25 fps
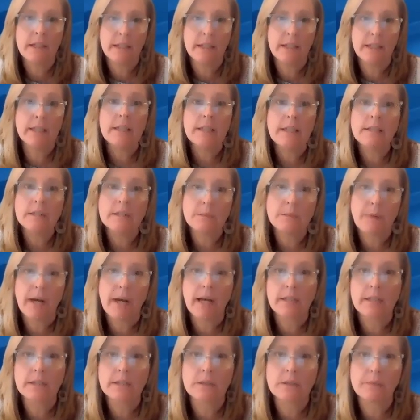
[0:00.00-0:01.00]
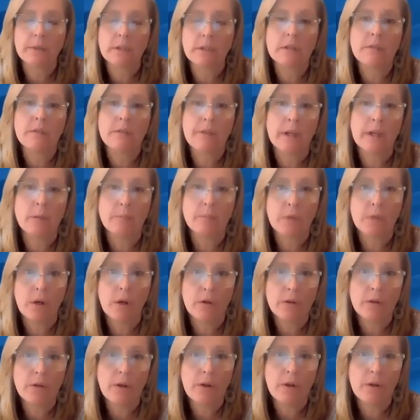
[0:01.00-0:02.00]
it is possible to develop
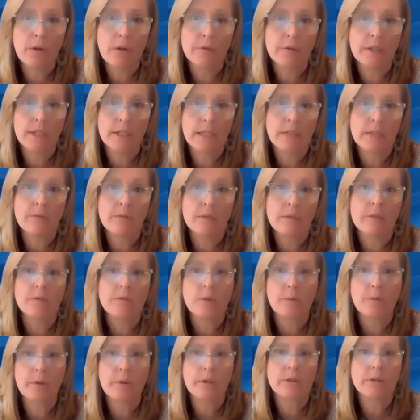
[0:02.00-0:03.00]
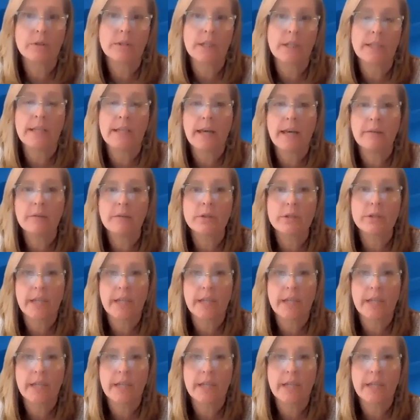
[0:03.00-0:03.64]
long COVID even if the person never